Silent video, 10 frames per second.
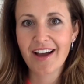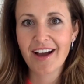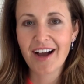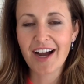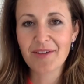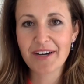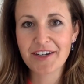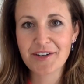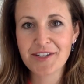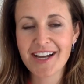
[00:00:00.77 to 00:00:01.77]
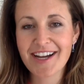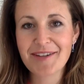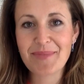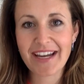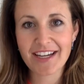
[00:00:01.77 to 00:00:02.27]
Hi writers, I'm
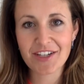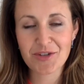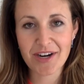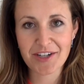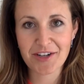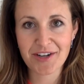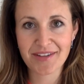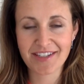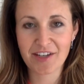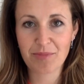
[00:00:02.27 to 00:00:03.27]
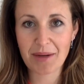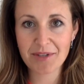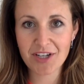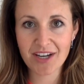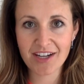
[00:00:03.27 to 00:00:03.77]
Megan, director here at the
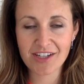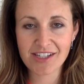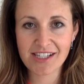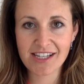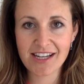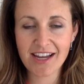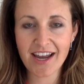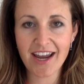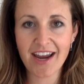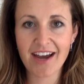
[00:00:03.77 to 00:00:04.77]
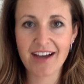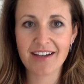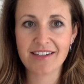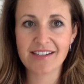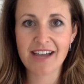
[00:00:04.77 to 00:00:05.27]
Self-Publishing Agency,
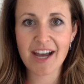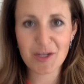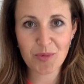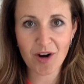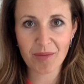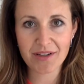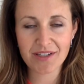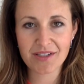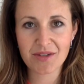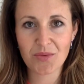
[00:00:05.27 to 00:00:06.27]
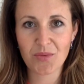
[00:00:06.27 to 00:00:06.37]
and as promised,